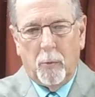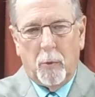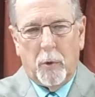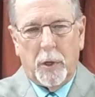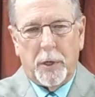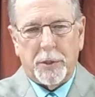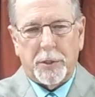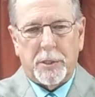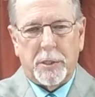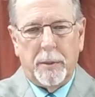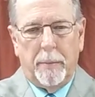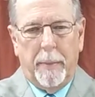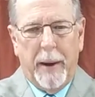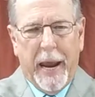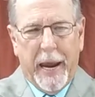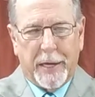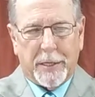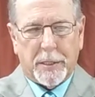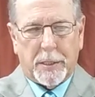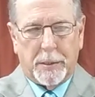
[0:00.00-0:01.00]
was the
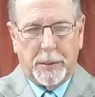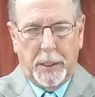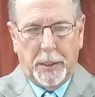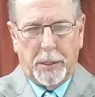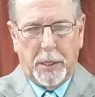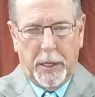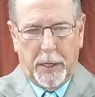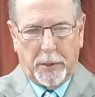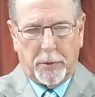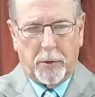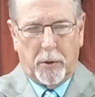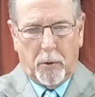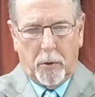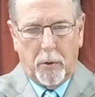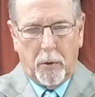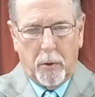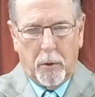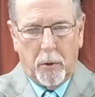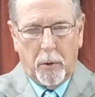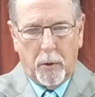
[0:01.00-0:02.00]
mask detector.
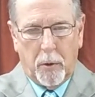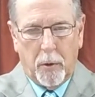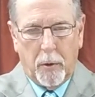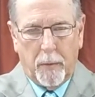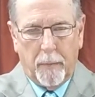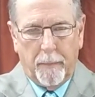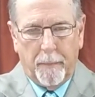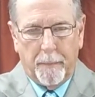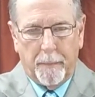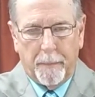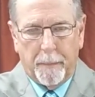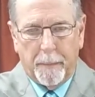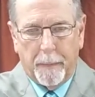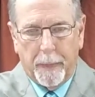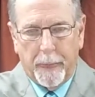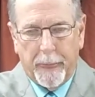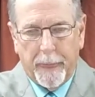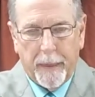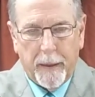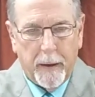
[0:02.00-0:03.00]
Yes. Uh,
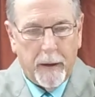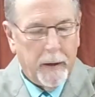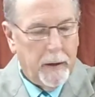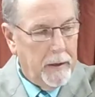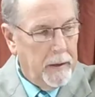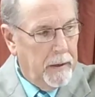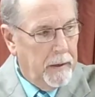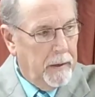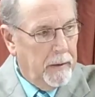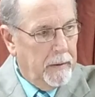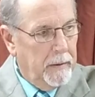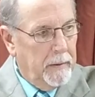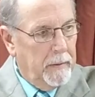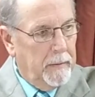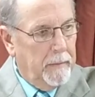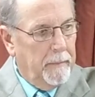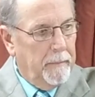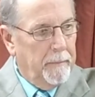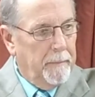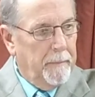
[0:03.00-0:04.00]
they have that
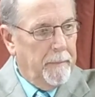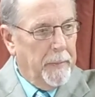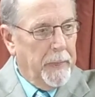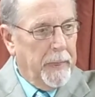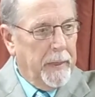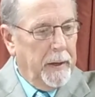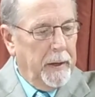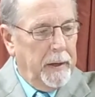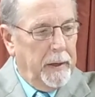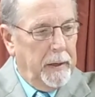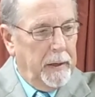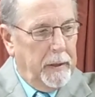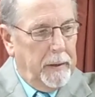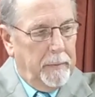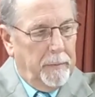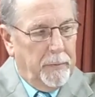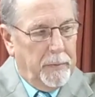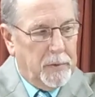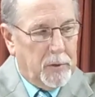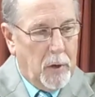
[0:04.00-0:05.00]

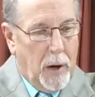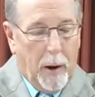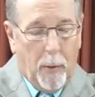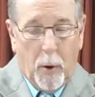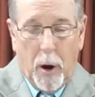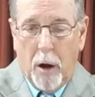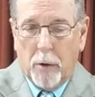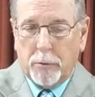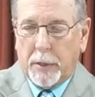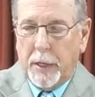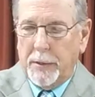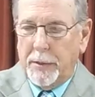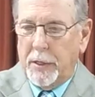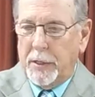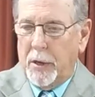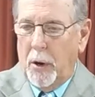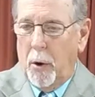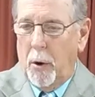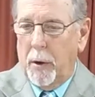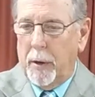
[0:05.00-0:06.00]
I walked in the
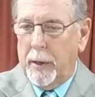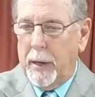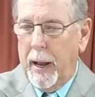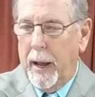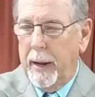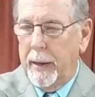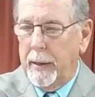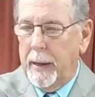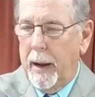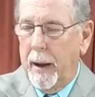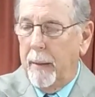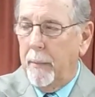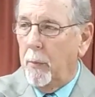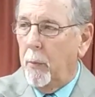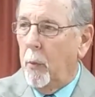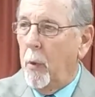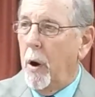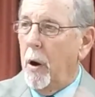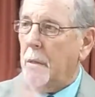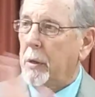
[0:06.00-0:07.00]
door and, and I'm
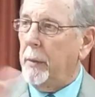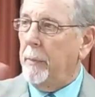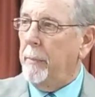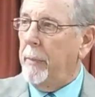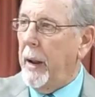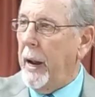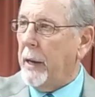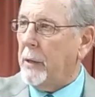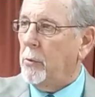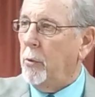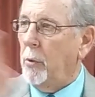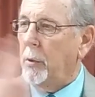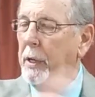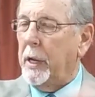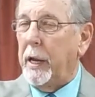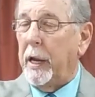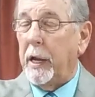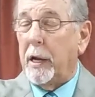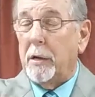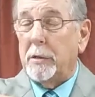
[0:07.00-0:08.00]
walking back toward
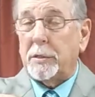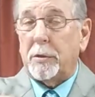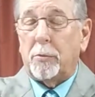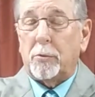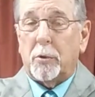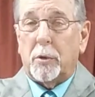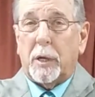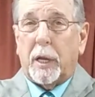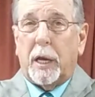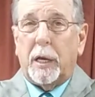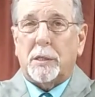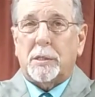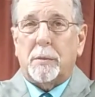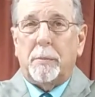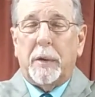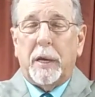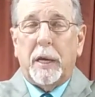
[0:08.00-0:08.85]
the ink because I was going to get some